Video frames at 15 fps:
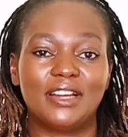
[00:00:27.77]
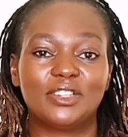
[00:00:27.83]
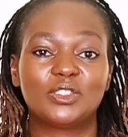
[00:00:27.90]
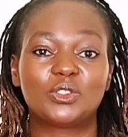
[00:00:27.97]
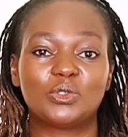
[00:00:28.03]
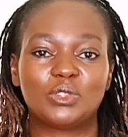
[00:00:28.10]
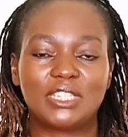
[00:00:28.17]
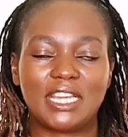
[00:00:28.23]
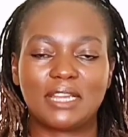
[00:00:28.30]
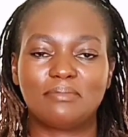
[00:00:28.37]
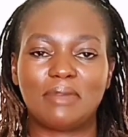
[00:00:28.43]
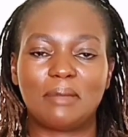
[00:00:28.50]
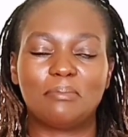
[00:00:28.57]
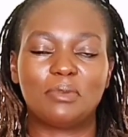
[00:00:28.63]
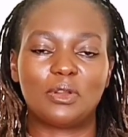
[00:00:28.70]
to take
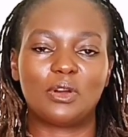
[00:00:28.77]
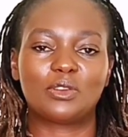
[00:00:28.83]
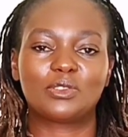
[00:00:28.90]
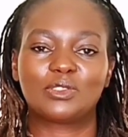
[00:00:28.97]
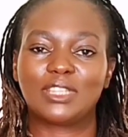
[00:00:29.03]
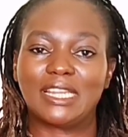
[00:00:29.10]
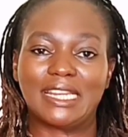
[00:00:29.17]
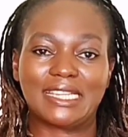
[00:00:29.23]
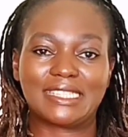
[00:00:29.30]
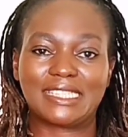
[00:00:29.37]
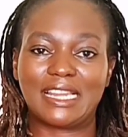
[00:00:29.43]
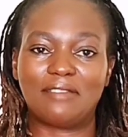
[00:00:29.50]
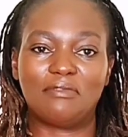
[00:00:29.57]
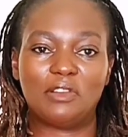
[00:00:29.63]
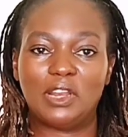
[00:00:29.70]
my blog to the next
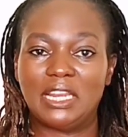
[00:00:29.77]
level,